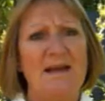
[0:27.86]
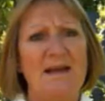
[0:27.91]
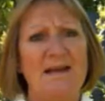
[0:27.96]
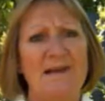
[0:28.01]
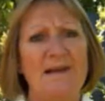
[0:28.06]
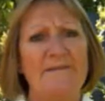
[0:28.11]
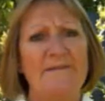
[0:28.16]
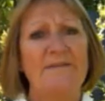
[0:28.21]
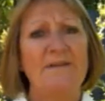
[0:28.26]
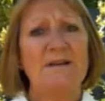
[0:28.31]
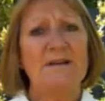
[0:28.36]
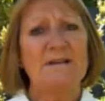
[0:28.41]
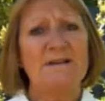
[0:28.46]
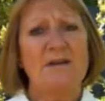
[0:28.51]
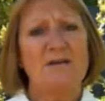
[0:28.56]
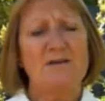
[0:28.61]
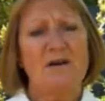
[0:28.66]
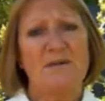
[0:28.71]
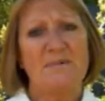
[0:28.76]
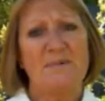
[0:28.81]
Now Phil is
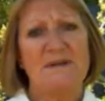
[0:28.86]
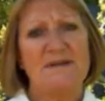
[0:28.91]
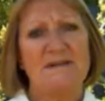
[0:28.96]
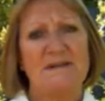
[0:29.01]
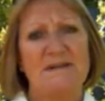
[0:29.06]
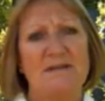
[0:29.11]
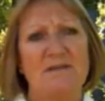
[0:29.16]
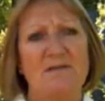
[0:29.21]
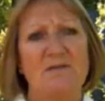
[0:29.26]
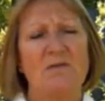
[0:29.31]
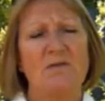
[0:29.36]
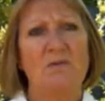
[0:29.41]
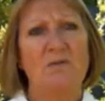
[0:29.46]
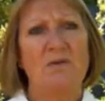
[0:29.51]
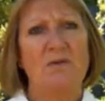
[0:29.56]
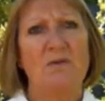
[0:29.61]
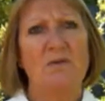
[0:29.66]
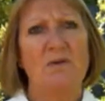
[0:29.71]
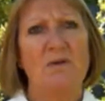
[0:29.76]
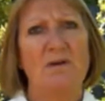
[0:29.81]
a carpenter
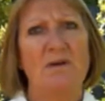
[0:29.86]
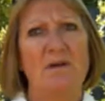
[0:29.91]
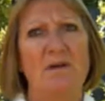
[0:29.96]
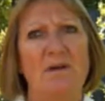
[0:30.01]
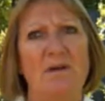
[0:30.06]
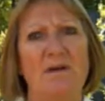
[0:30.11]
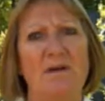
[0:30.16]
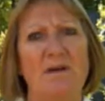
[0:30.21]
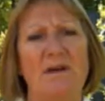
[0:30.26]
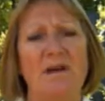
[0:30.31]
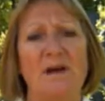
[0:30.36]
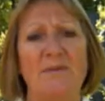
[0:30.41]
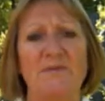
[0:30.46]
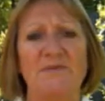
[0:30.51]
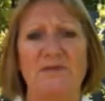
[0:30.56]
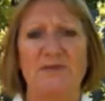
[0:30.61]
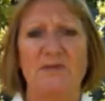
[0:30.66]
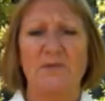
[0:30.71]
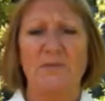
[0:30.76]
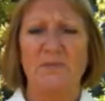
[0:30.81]
who
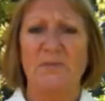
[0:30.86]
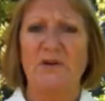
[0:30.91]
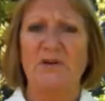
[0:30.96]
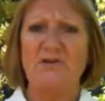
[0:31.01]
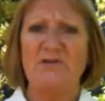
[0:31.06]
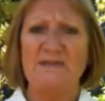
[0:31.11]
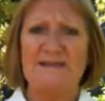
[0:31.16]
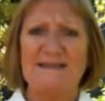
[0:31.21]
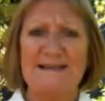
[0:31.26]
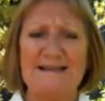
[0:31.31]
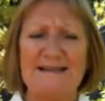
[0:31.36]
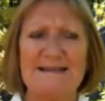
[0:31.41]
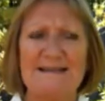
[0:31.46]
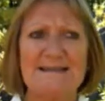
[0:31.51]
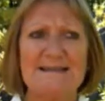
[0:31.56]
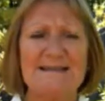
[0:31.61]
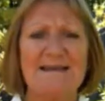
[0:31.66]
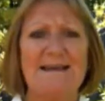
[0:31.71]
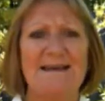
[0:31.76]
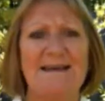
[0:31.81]
comes from New
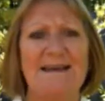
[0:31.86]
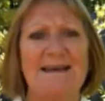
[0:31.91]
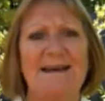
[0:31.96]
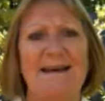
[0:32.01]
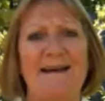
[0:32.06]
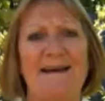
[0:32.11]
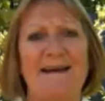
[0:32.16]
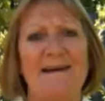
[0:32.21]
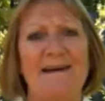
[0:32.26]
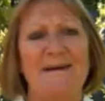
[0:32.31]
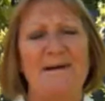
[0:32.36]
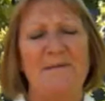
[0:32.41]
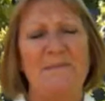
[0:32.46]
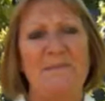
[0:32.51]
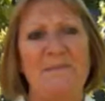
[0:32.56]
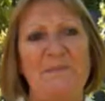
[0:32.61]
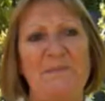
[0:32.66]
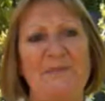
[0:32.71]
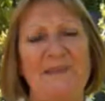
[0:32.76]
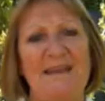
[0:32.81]
Zealand
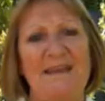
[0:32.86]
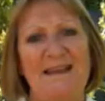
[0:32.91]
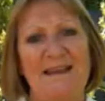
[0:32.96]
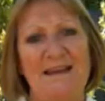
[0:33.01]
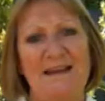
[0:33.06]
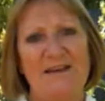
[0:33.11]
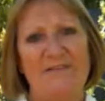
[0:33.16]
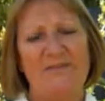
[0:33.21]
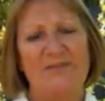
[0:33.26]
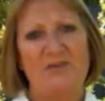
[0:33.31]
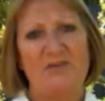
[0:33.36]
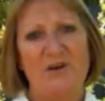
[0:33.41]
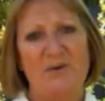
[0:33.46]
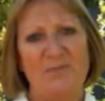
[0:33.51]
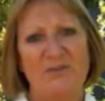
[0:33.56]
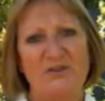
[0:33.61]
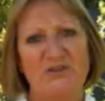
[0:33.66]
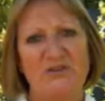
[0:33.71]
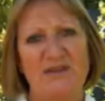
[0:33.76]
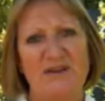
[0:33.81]
um, he left
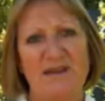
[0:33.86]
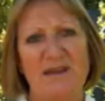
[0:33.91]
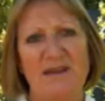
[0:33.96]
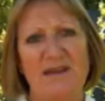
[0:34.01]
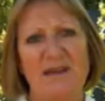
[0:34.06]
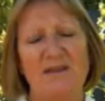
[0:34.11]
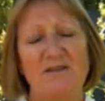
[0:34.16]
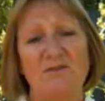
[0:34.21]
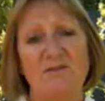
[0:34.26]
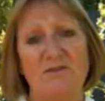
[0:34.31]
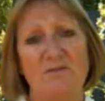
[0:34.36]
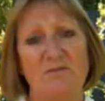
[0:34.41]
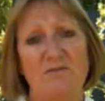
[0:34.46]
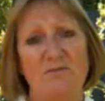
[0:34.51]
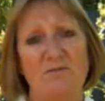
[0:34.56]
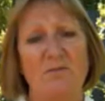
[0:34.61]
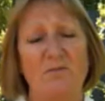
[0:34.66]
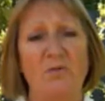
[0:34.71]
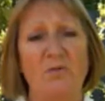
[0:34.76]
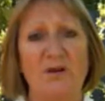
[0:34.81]
carpentry
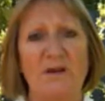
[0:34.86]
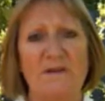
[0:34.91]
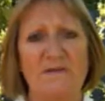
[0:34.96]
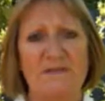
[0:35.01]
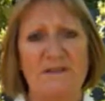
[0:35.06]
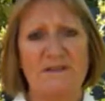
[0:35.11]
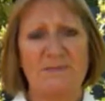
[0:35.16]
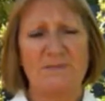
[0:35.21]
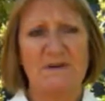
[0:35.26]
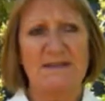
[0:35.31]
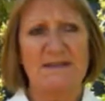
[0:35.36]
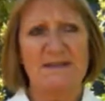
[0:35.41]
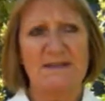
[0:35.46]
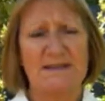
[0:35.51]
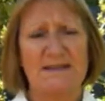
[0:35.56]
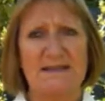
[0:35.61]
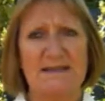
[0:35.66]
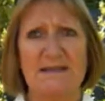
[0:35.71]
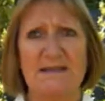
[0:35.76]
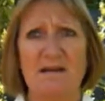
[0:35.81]
to work in this
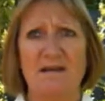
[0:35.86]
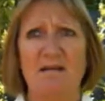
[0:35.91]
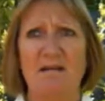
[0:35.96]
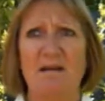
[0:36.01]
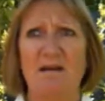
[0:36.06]
business